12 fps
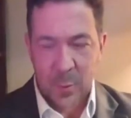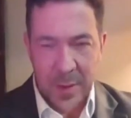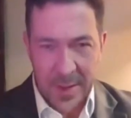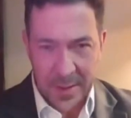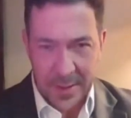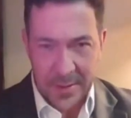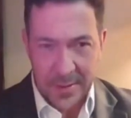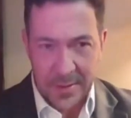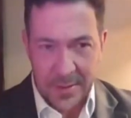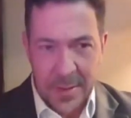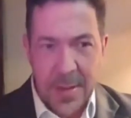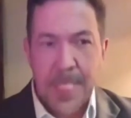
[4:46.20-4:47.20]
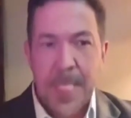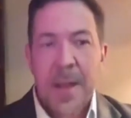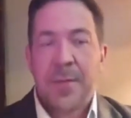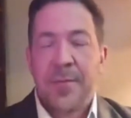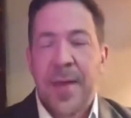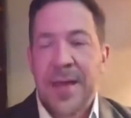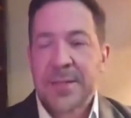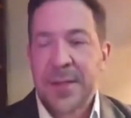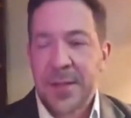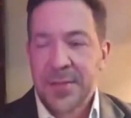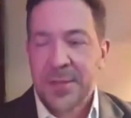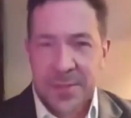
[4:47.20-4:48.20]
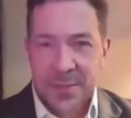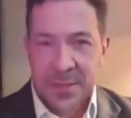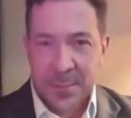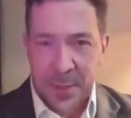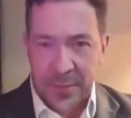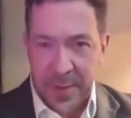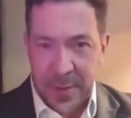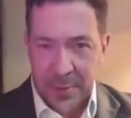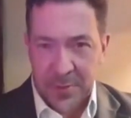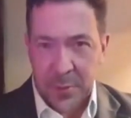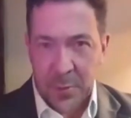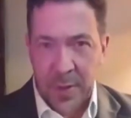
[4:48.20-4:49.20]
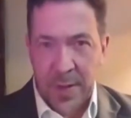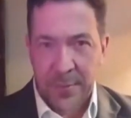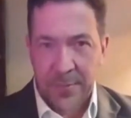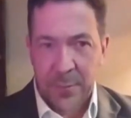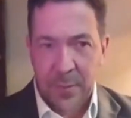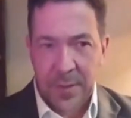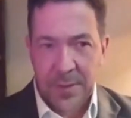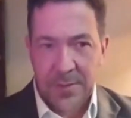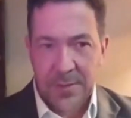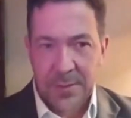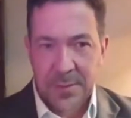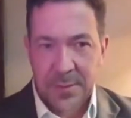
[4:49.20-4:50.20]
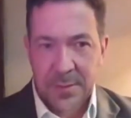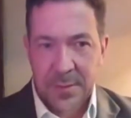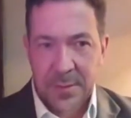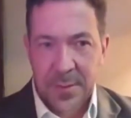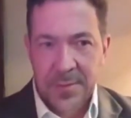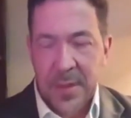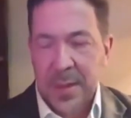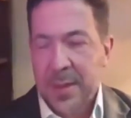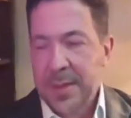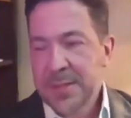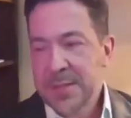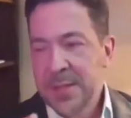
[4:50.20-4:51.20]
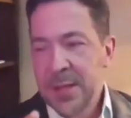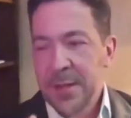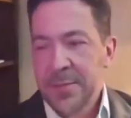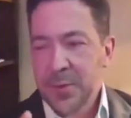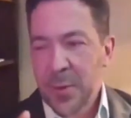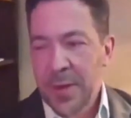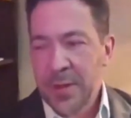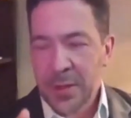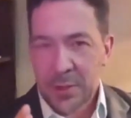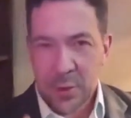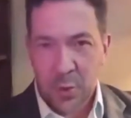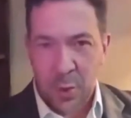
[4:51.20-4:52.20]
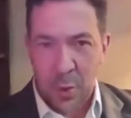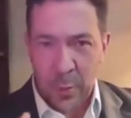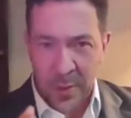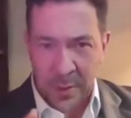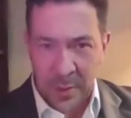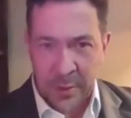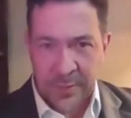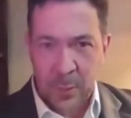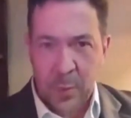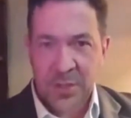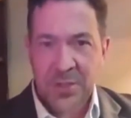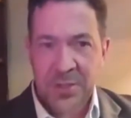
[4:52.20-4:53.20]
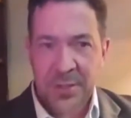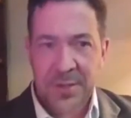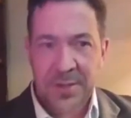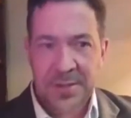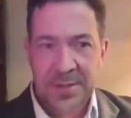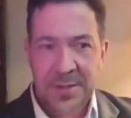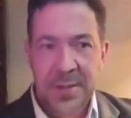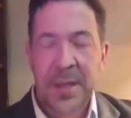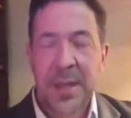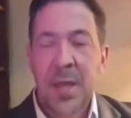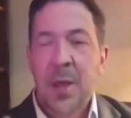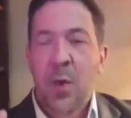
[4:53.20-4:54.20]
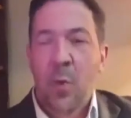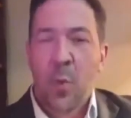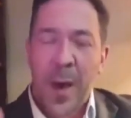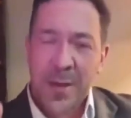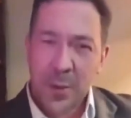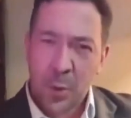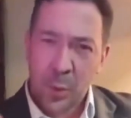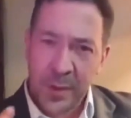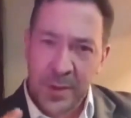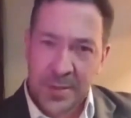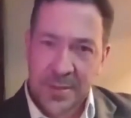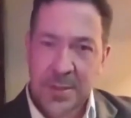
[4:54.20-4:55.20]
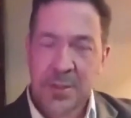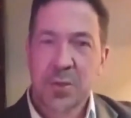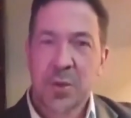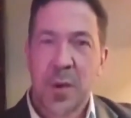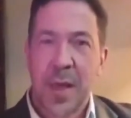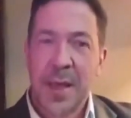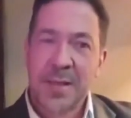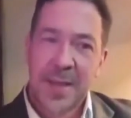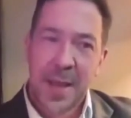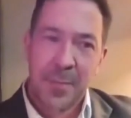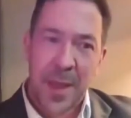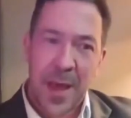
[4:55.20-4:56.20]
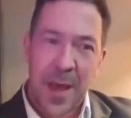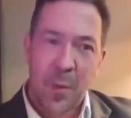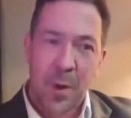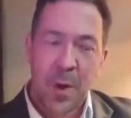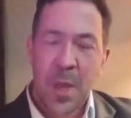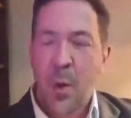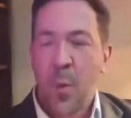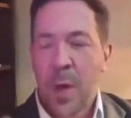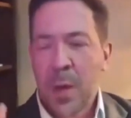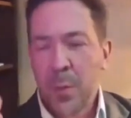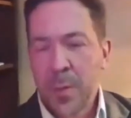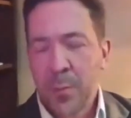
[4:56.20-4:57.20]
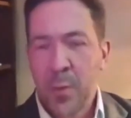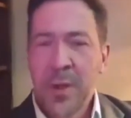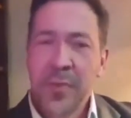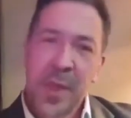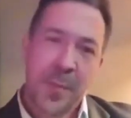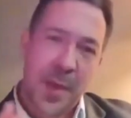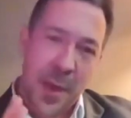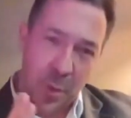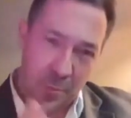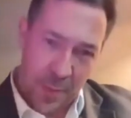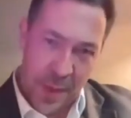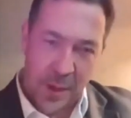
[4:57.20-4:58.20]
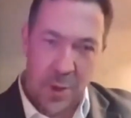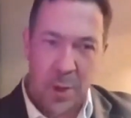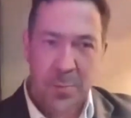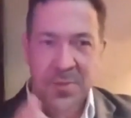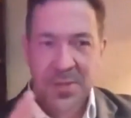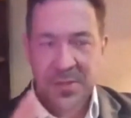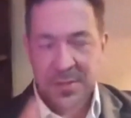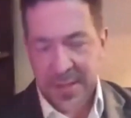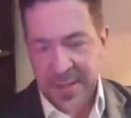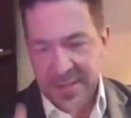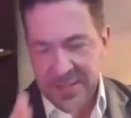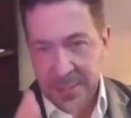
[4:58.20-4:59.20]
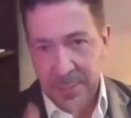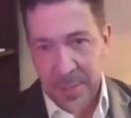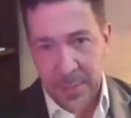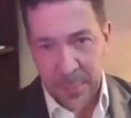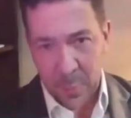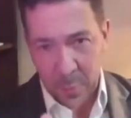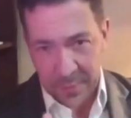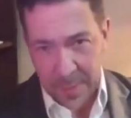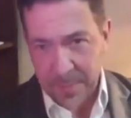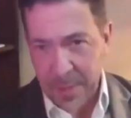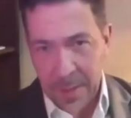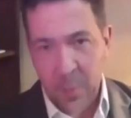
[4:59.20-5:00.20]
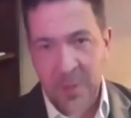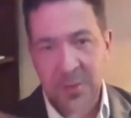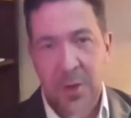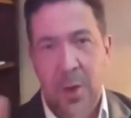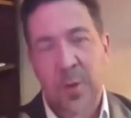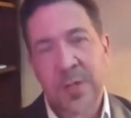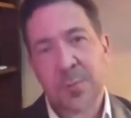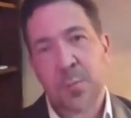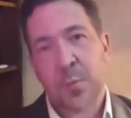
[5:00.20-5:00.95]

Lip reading: Why? That's not the system our founders created for us. Instead of trying to control one another from Washington, D.C., Why don't we decentralize that power? Why don't we bring that power back home to the states and the people where that power has always